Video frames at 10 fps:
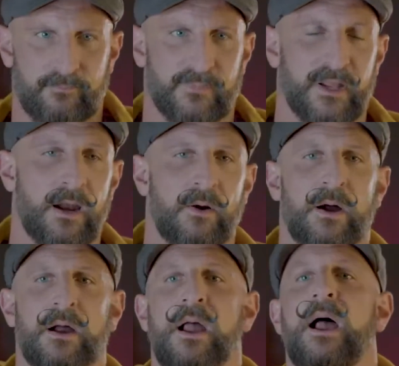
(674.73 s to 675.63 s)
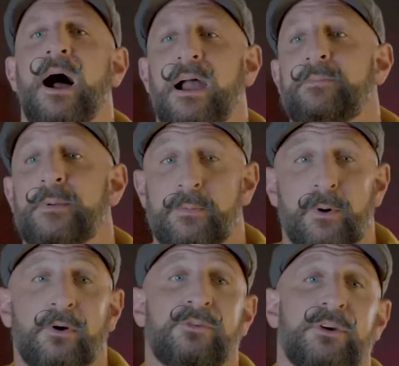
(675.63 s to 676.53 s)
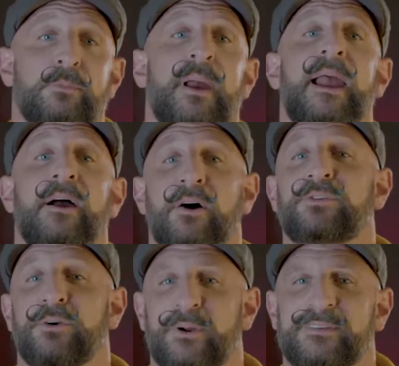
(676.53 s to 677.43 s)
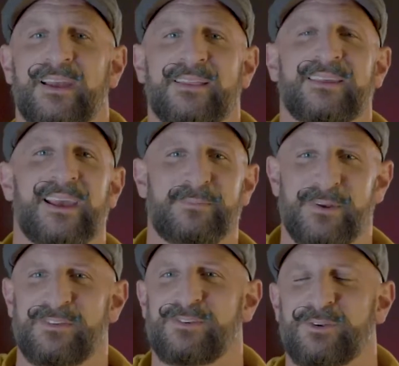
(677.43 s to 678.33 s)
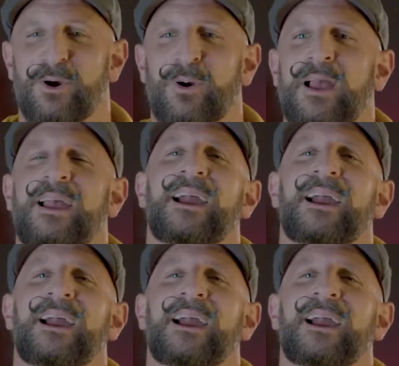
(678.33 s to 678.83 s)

Now, IFBB Pros, you may also attend the NPC show